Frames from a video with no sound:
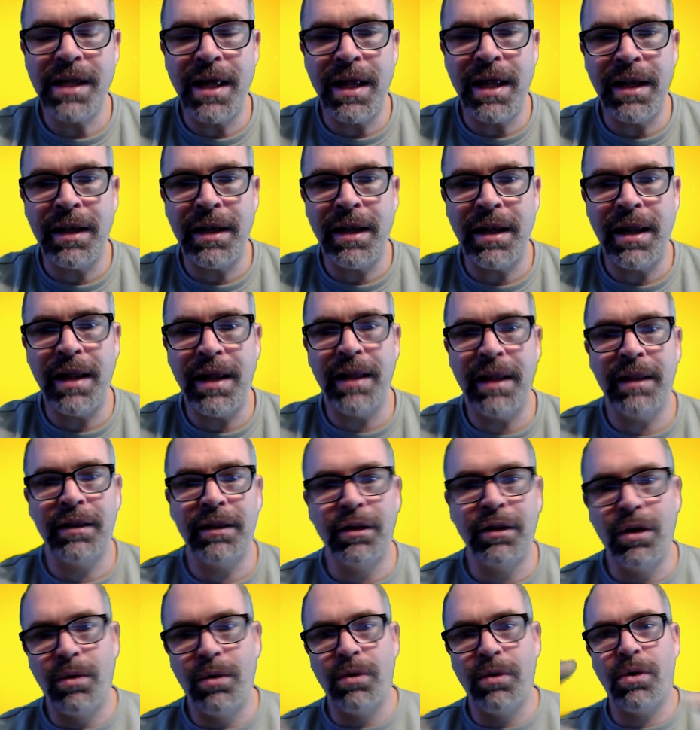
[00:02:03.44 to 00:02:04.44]
at a
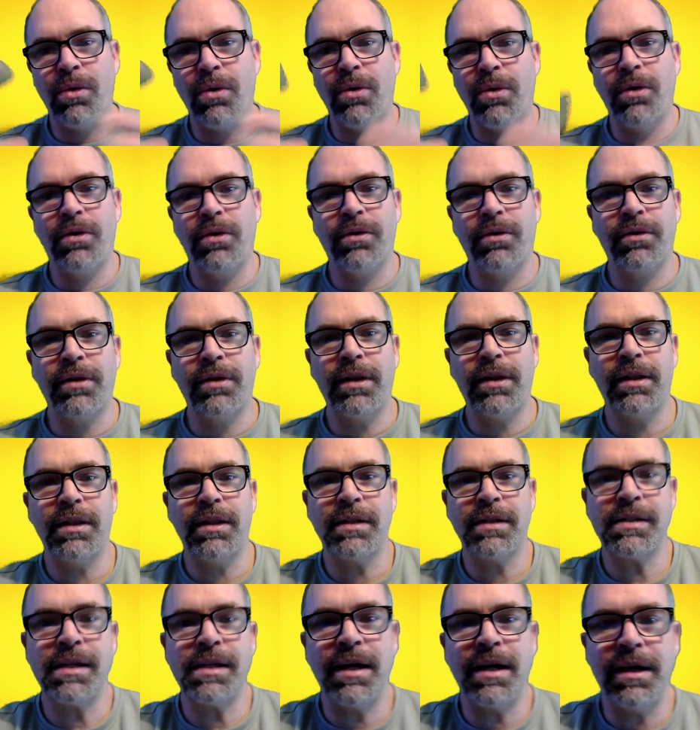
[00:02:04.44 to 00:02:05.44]
lower order
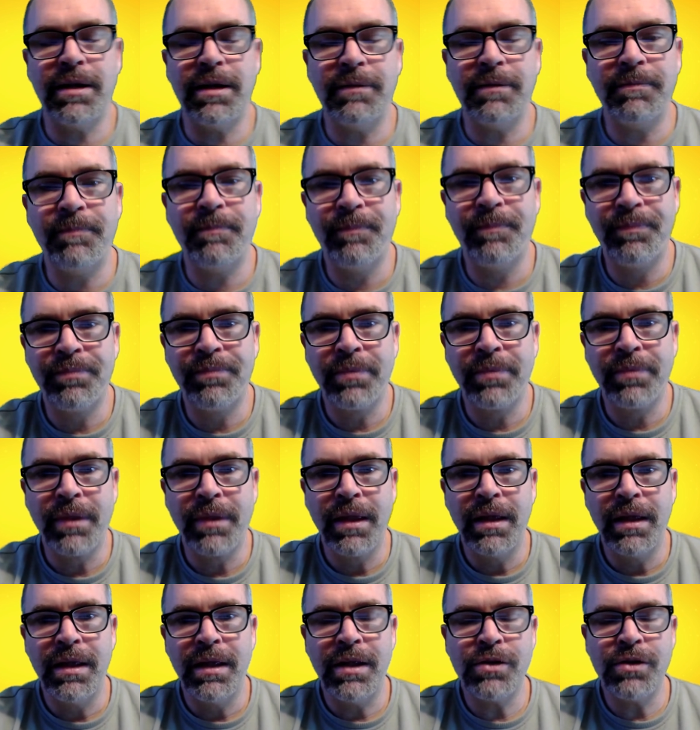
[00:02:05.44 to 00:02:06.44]
than the sun,
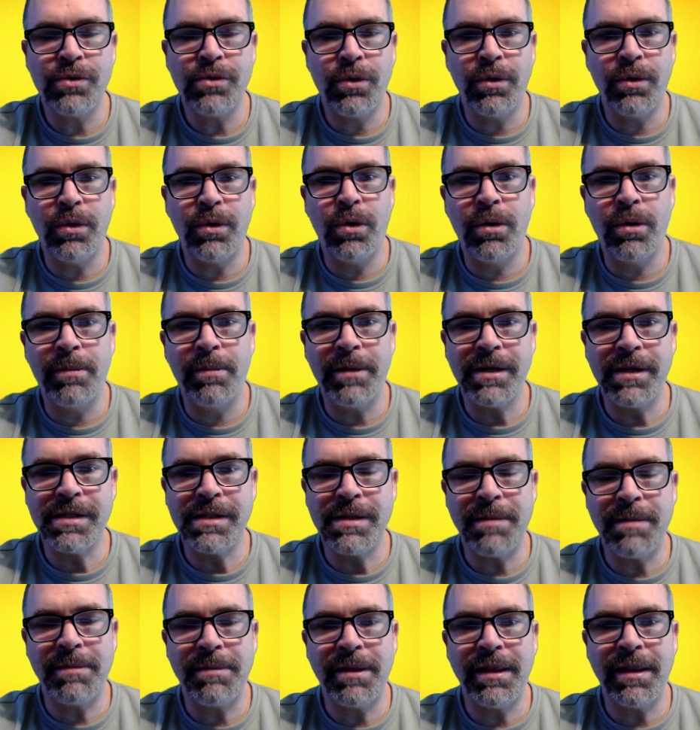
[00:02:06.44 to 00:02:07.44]
is orbiting
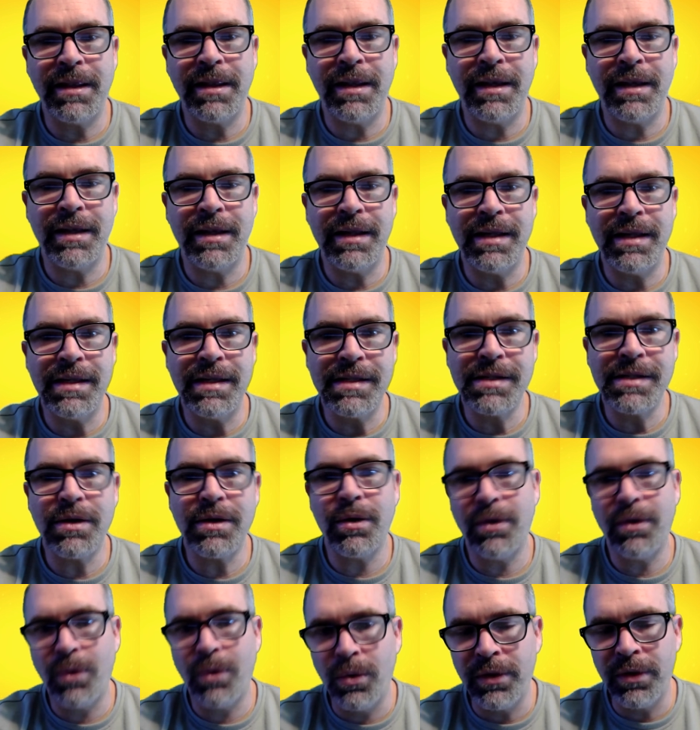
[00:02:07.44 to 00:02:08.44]
something that is
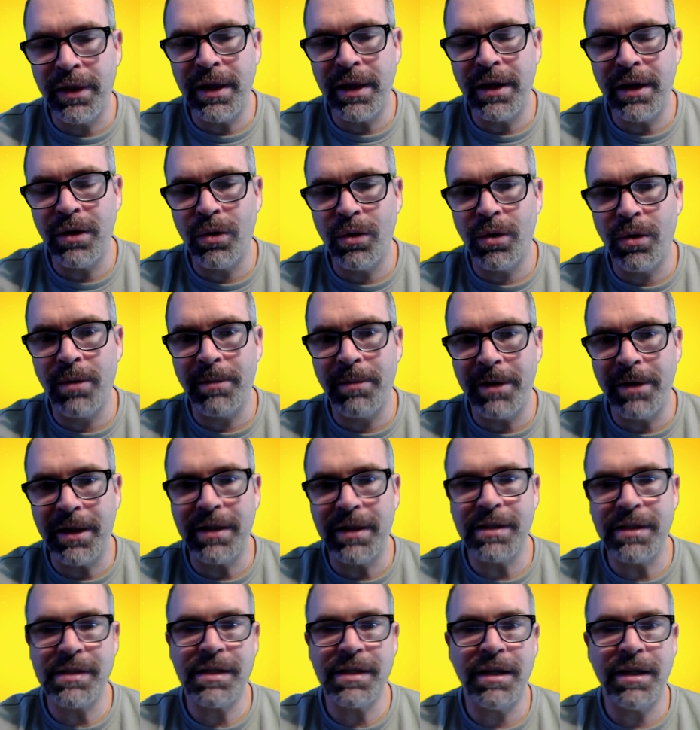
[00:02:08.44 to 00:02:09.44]
then
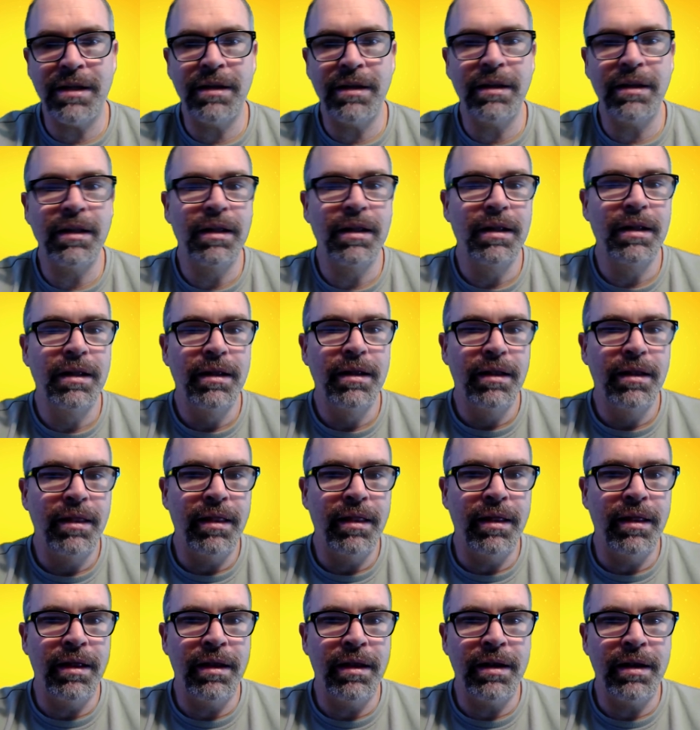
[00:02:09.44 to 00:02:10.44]
orbiting the sun,
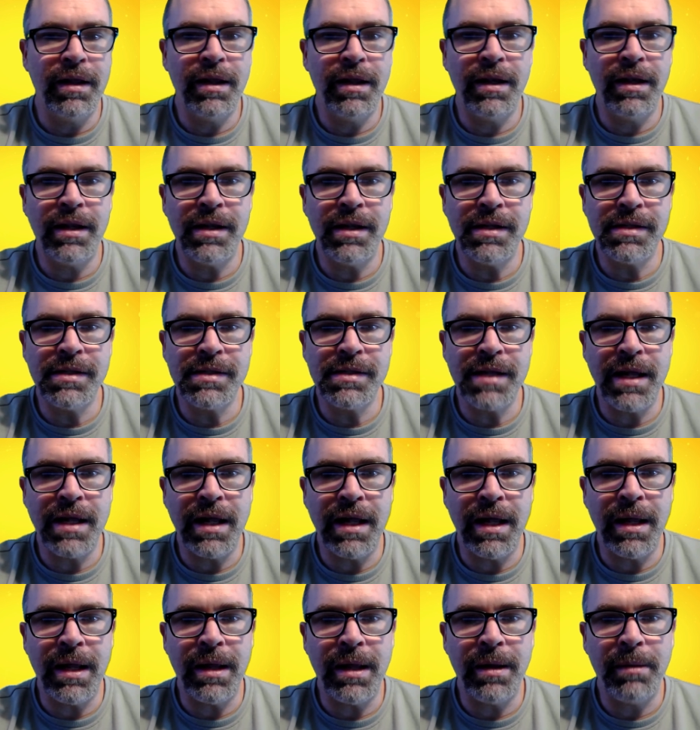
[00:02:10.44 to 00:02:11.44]
then it is
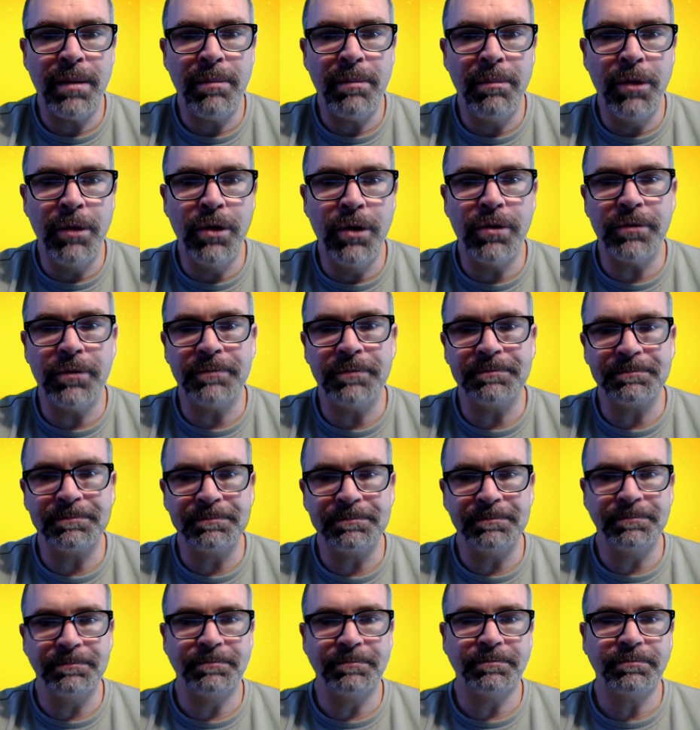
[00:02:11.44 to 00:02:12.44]
a moon.
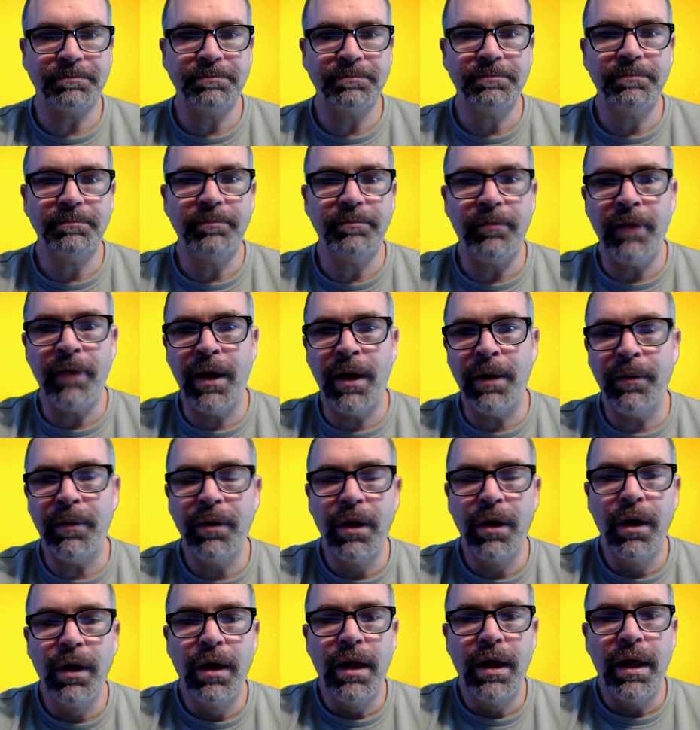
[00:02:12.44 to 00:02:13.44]

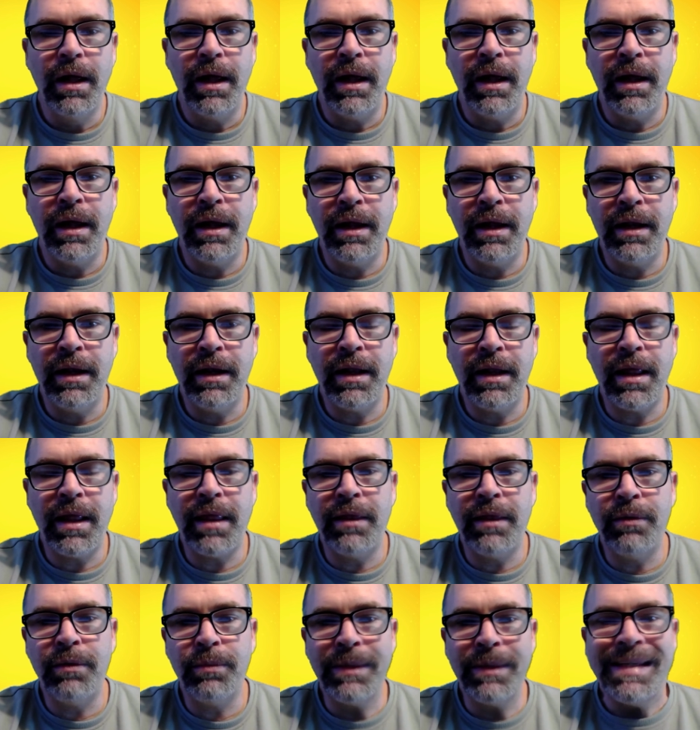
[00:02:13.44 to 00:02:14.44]
Okay? And
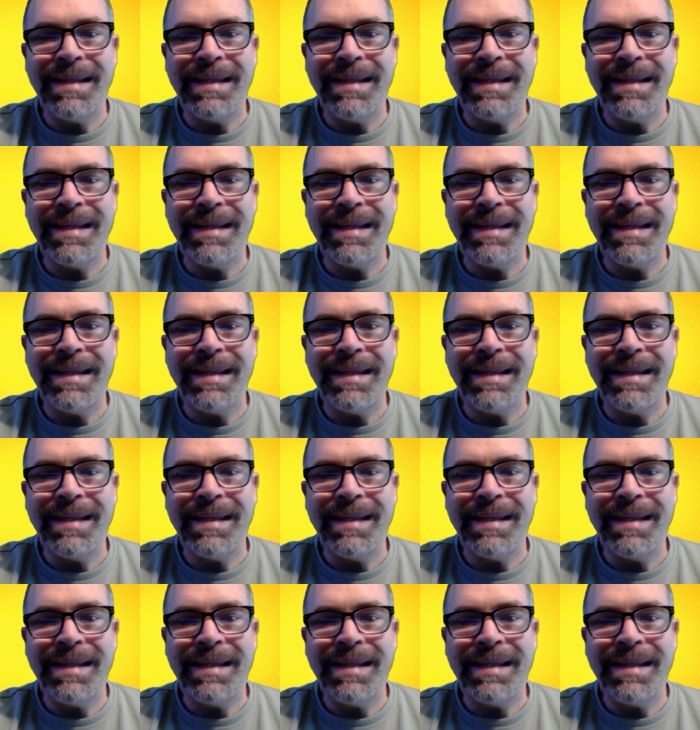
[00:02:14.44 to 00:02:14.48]
the